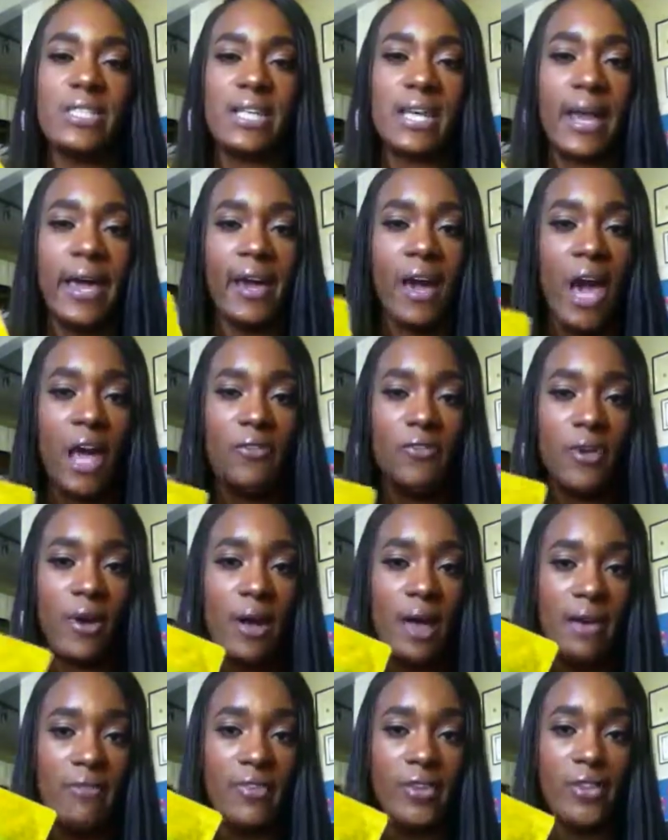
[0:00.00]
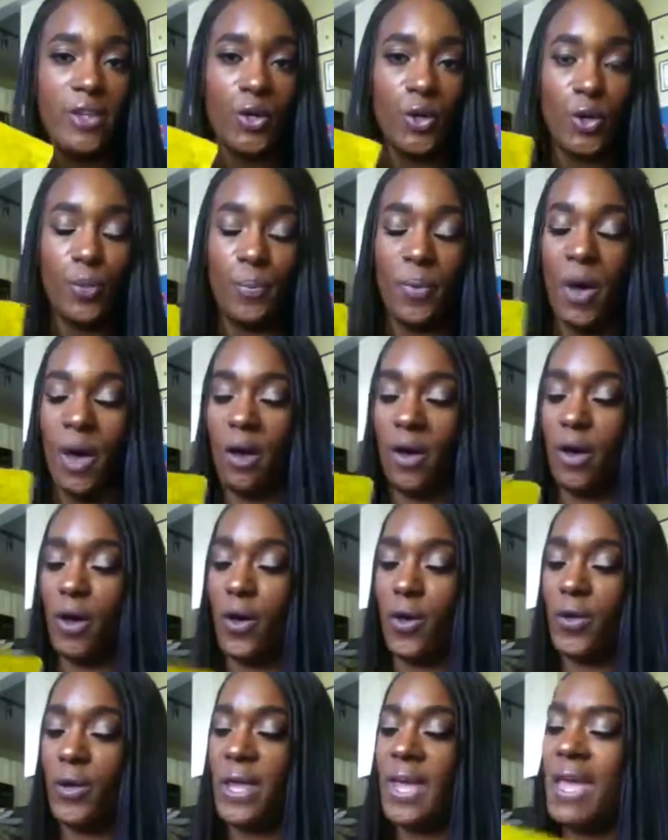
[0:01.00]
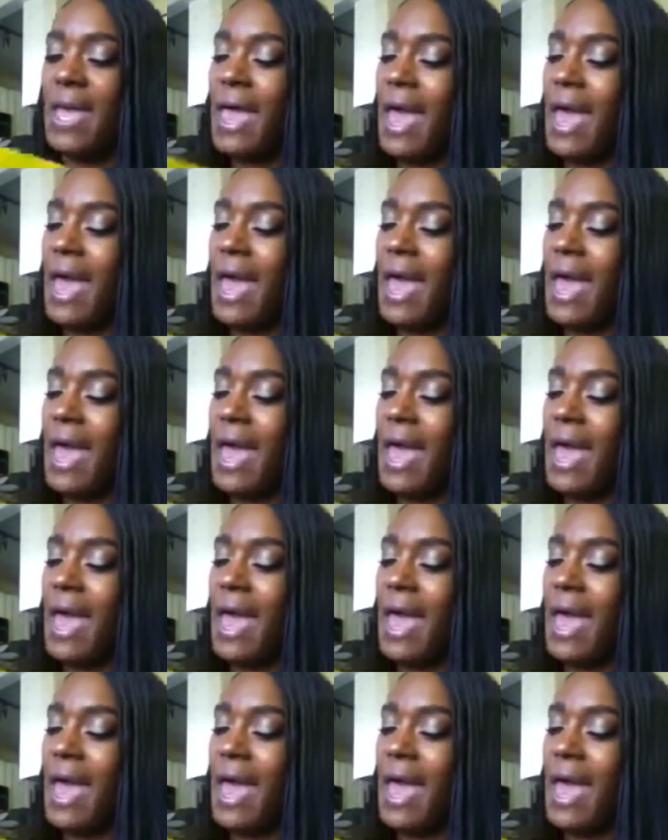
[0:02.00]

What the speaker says: that I got for having the coupon code.